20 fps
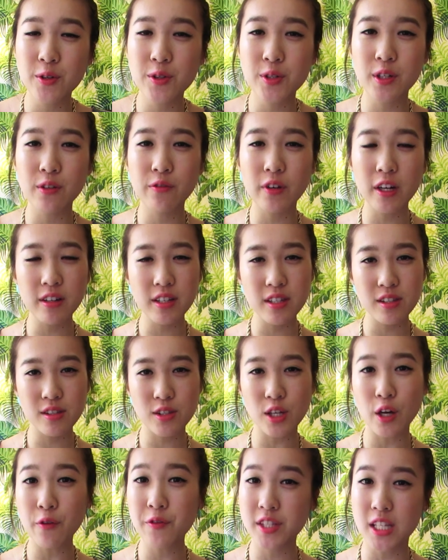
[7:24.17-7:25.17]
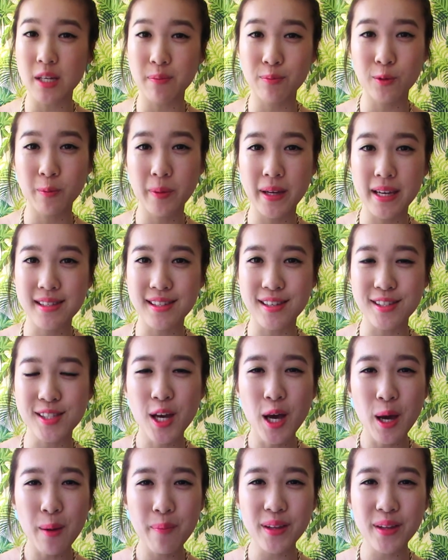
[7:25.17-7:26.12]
sort of very soft, simple pieces.